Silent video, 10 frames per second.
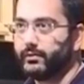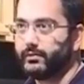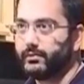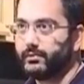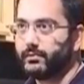
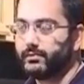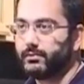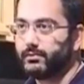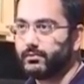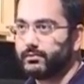
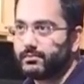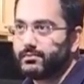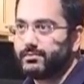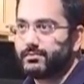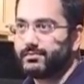
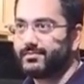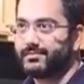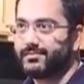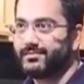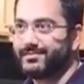
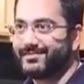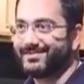[no speech]